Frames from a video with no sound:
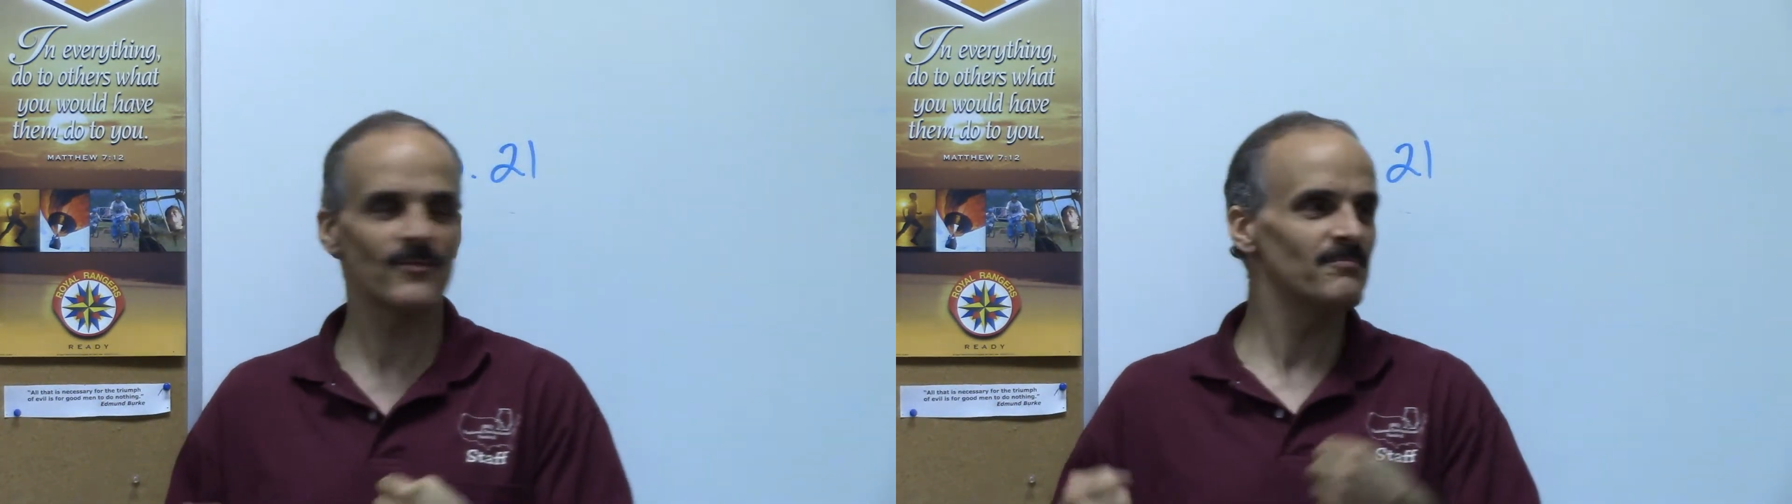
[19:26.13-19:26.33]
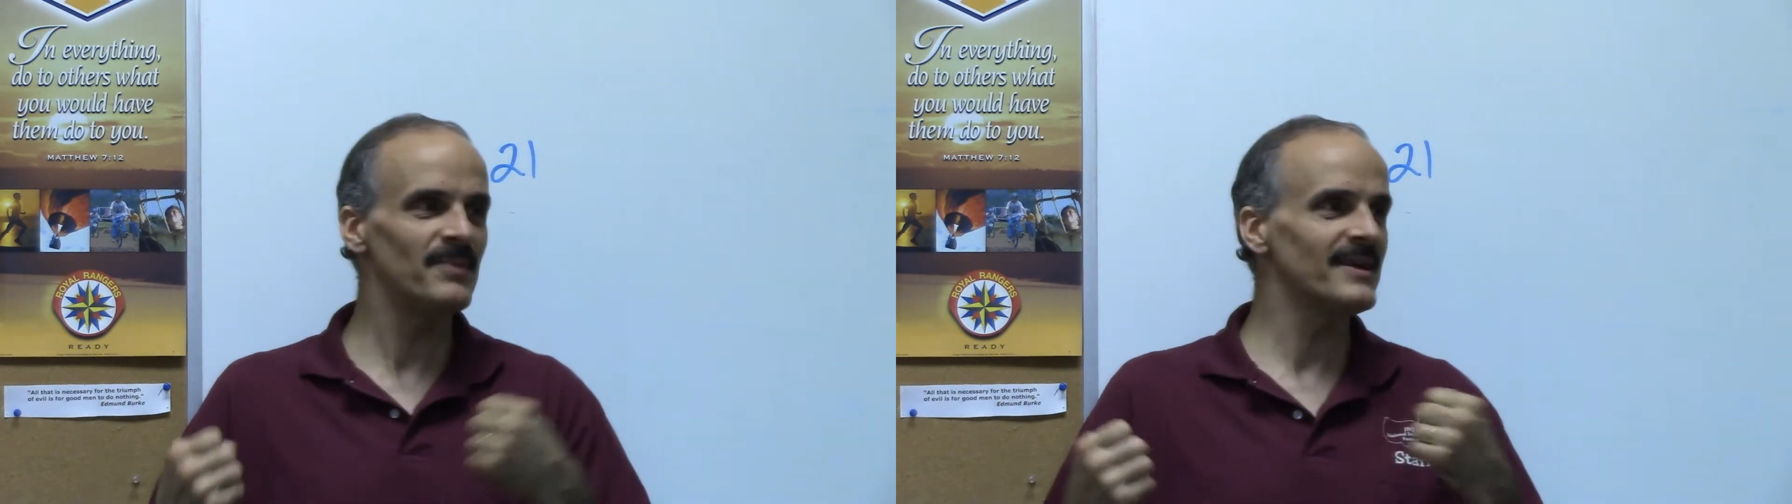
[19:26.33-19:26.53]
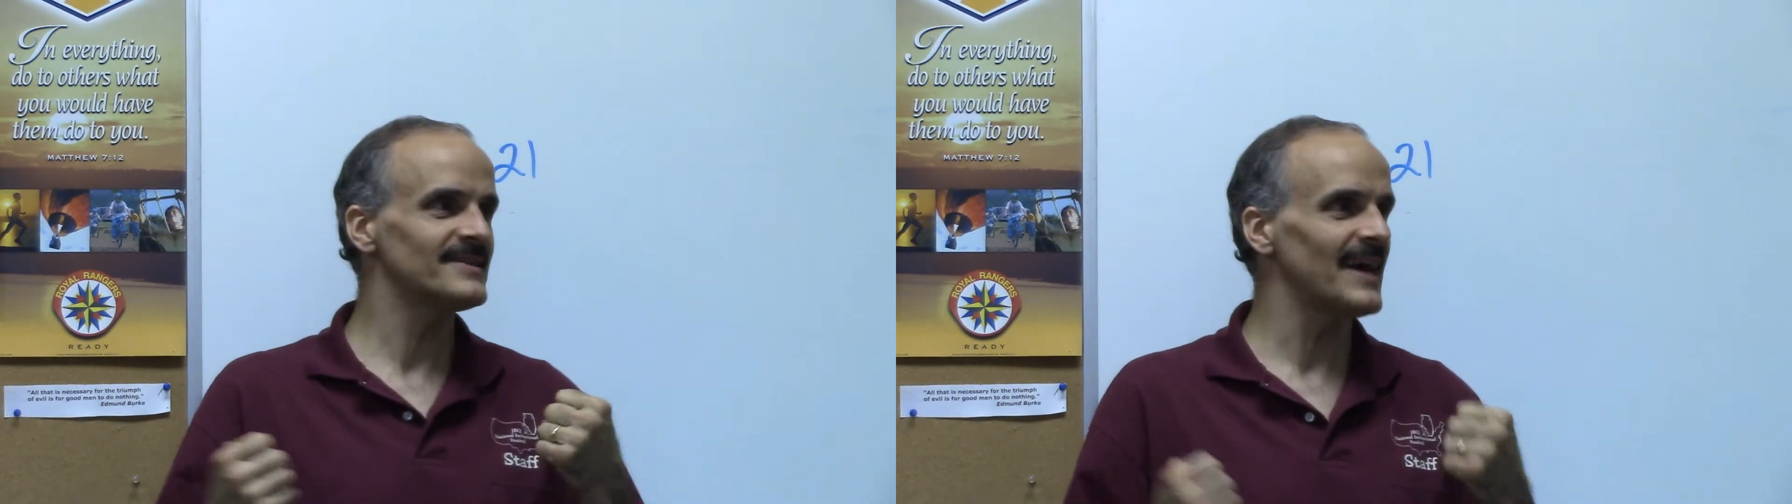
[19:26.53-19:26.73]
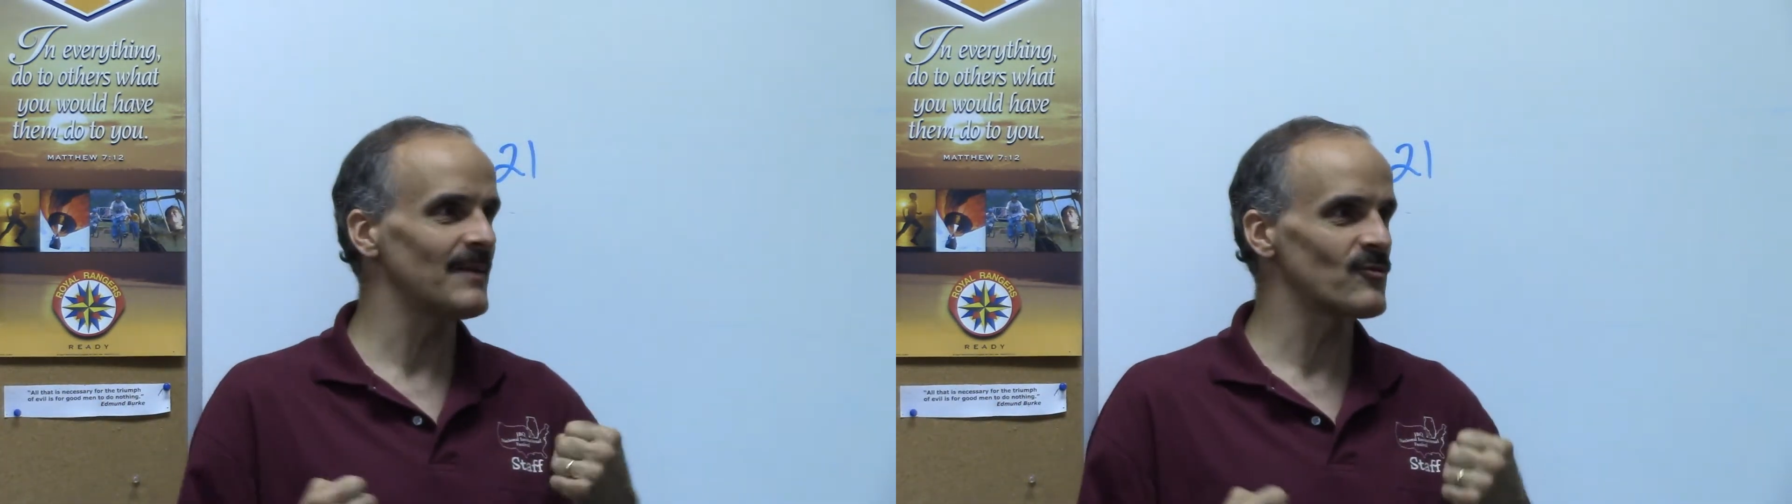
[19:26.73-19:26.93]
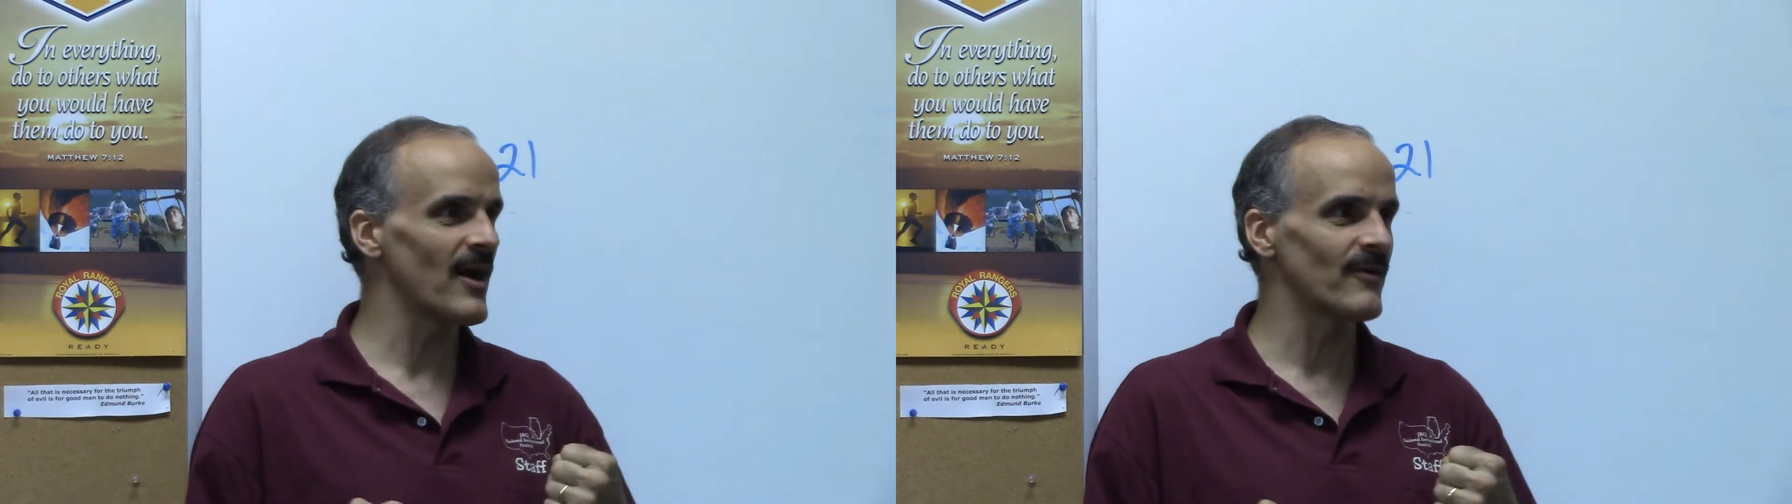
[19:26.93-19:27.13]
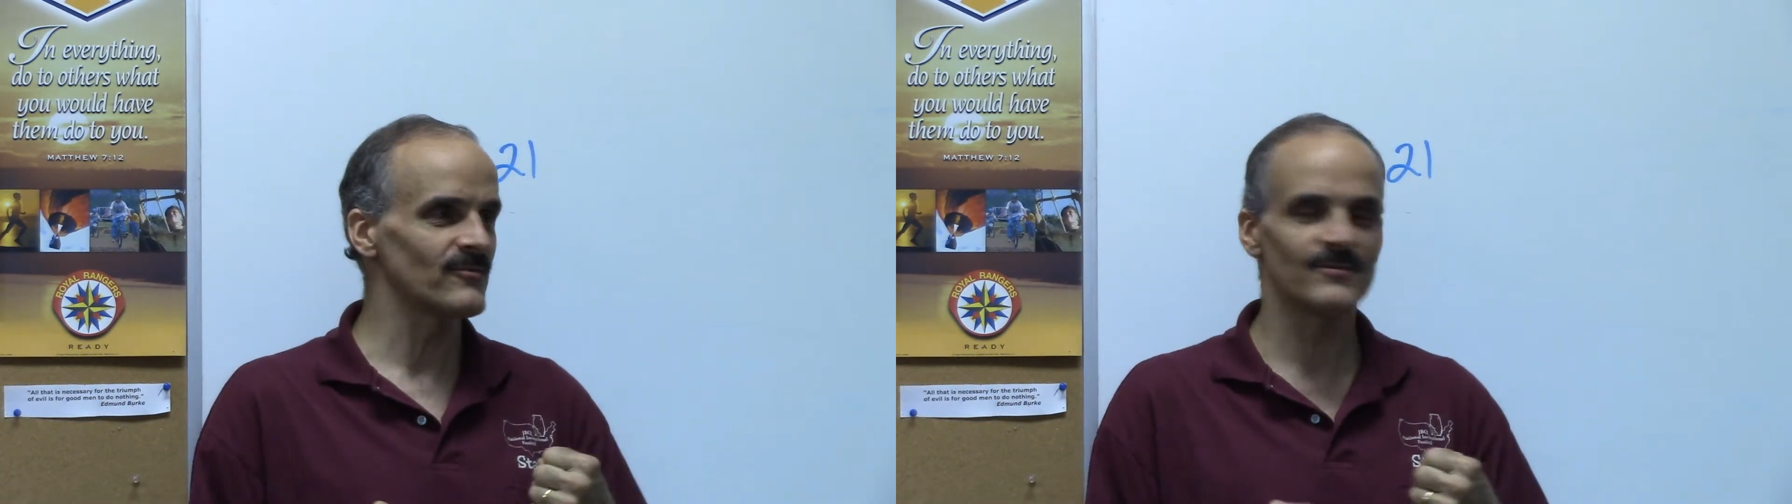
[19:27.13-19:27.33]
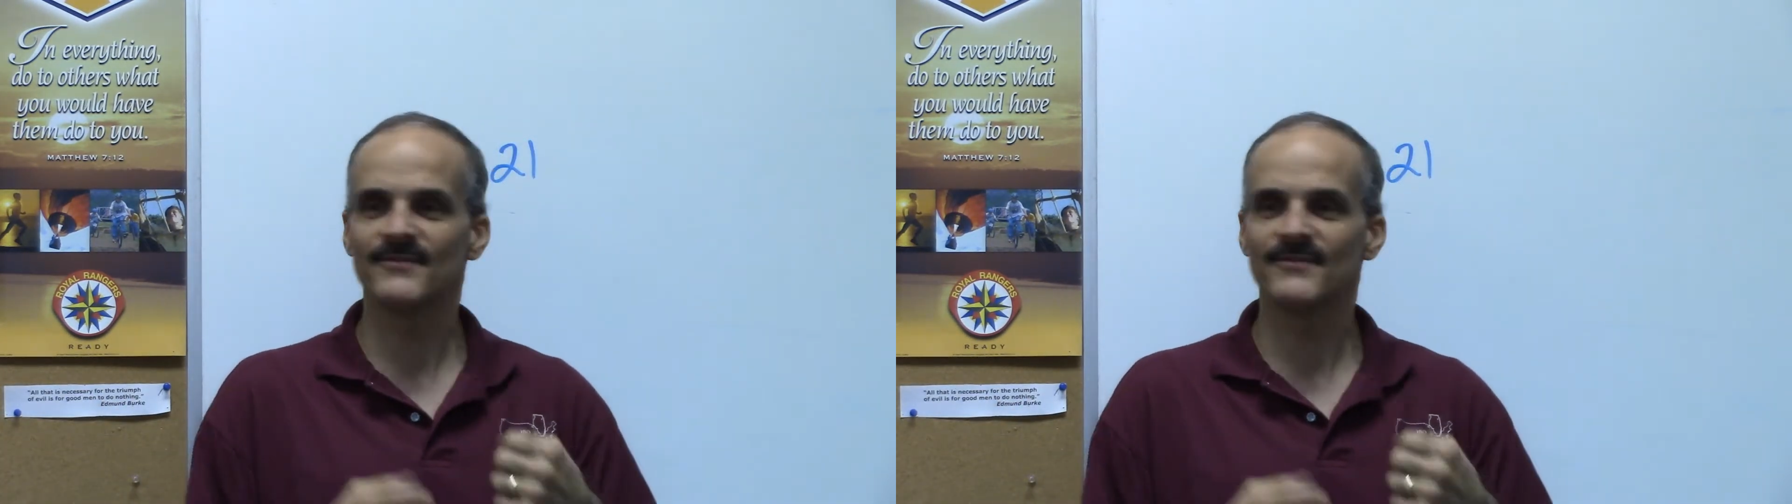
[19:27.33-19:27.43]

big-time rivalry